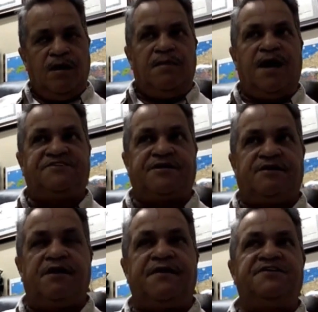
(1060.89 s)
That's
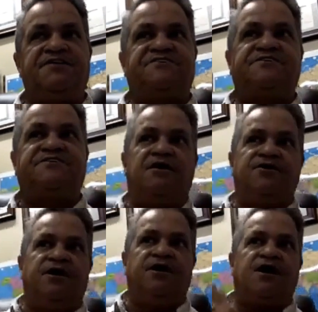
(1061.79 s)
correct. That's correct. You know,
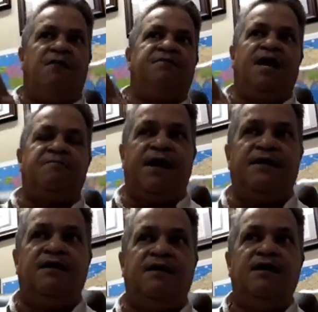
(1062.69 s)
in a company like
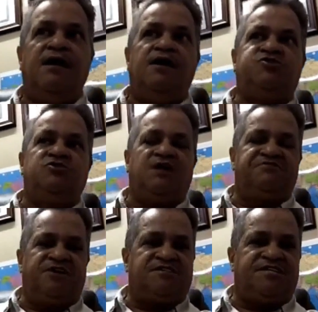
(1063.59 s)
mine, issues of
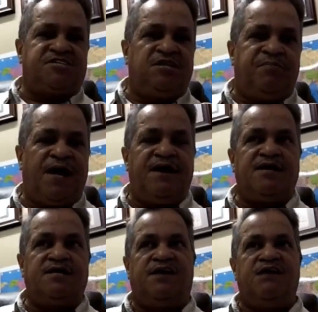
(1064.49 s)
succession planning
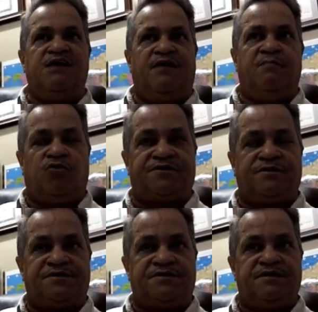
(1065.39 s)
is very, very important.
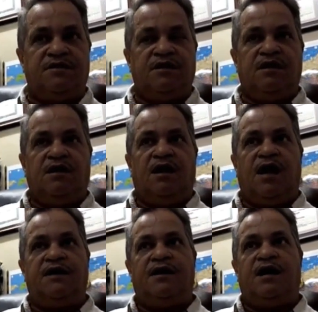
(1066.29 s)

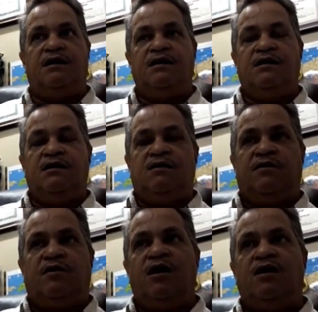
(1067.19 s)
And
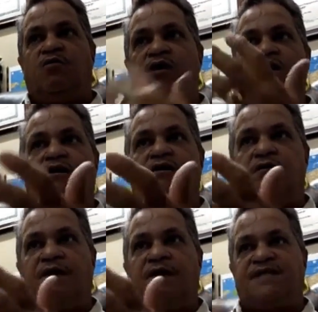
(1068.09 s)
with all the work
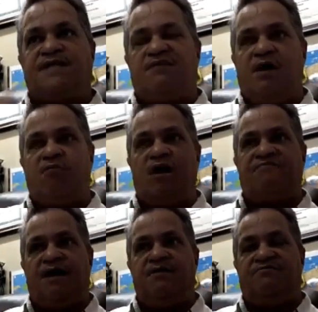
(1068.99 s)
myself and my wife
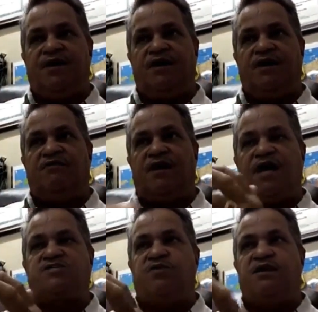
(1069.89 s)
Debbie have done over the
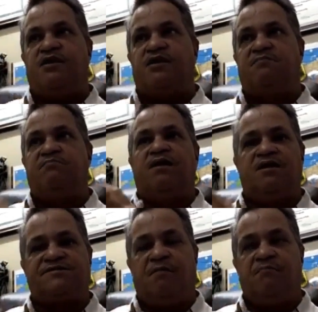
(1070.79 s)
last 20 years to build
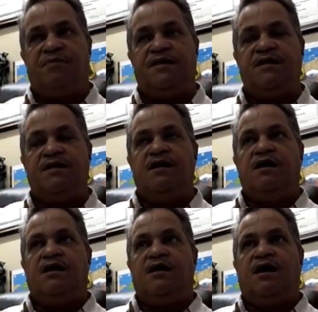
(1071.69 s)
this company,
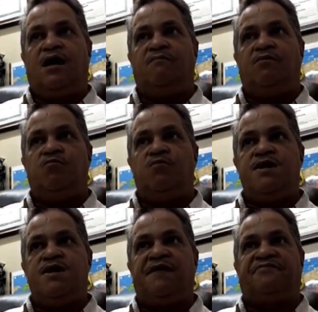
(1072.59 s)
we
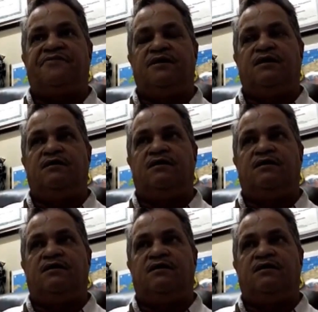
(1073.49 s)
had to